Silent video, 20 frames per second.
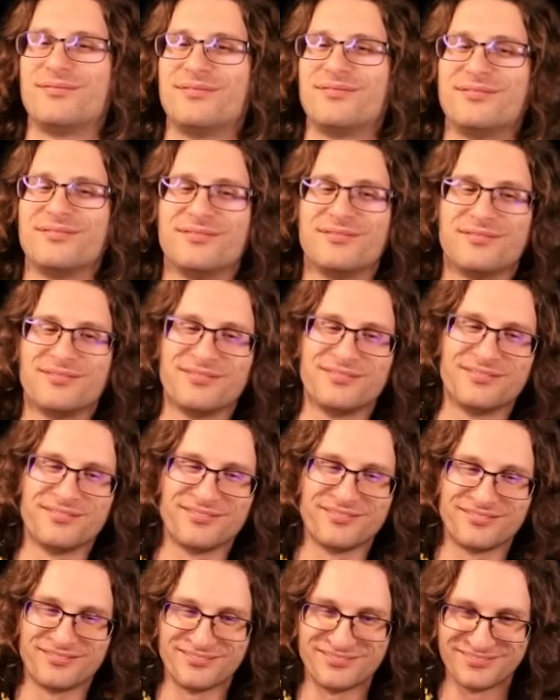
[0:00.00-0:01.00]

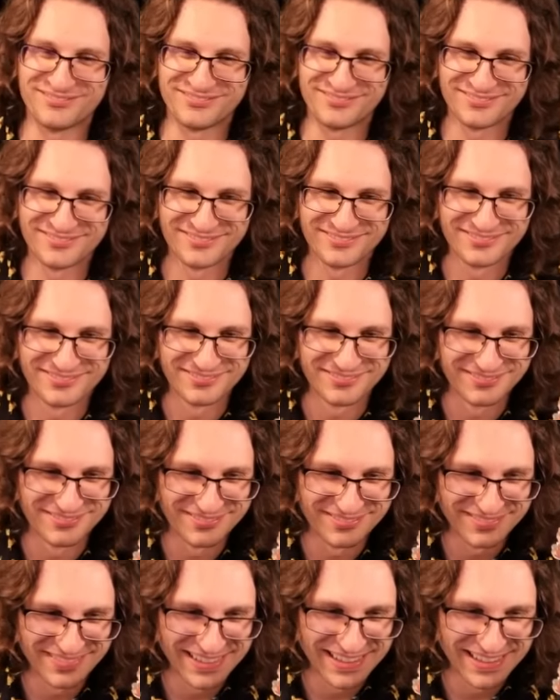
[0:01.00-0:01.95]
(no one is talking)